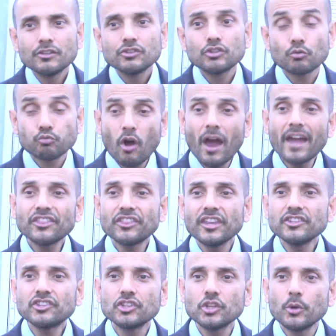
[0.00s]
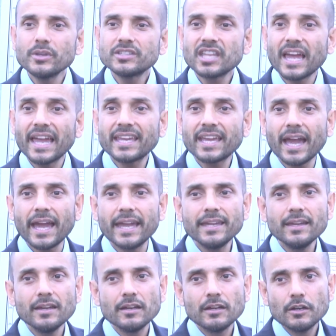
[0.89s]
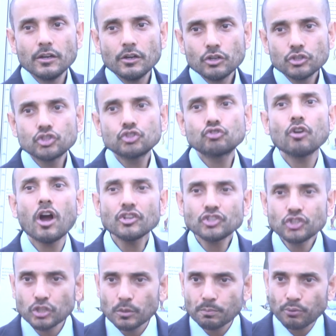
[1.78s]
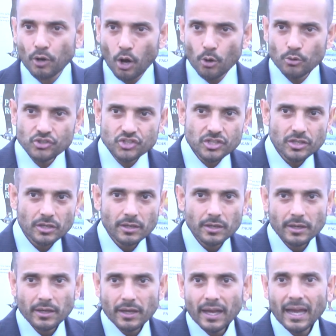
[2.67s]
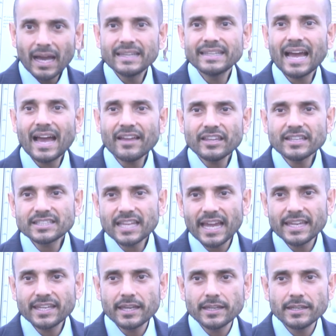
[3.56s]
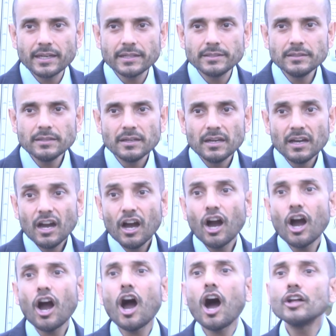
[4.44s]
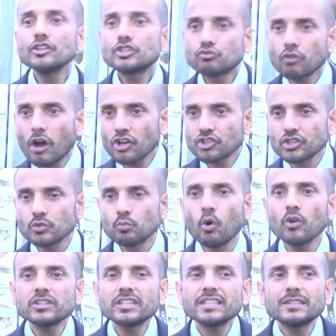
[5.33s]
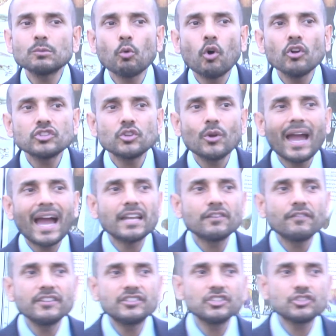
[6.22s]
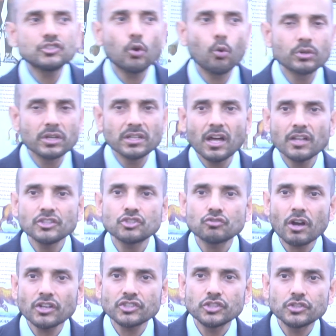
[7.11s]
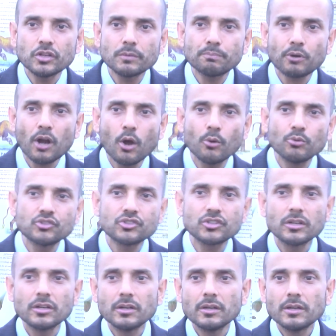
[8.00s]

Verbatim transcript: The right thing to do is take a structured approach, and now they're taking an unstructured. What the, what the Advent is called an unstructured approach.